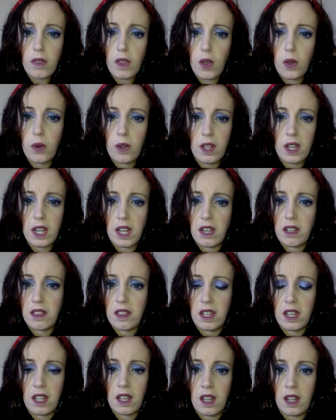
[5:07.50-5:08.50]
all that kind of
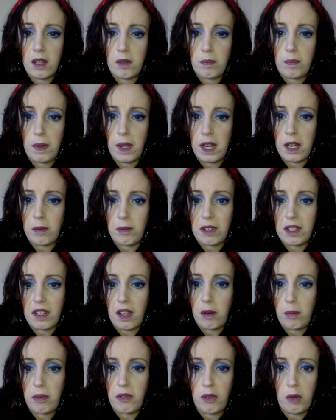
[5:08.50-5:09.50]
thing, like being able to
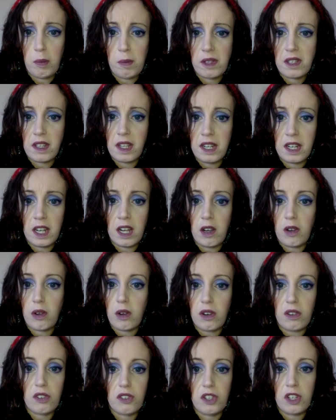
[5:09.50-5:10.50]
help performers in and out of
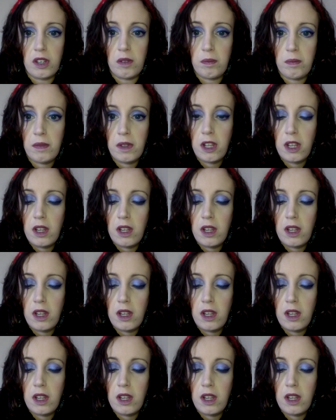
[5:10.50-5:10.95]
costume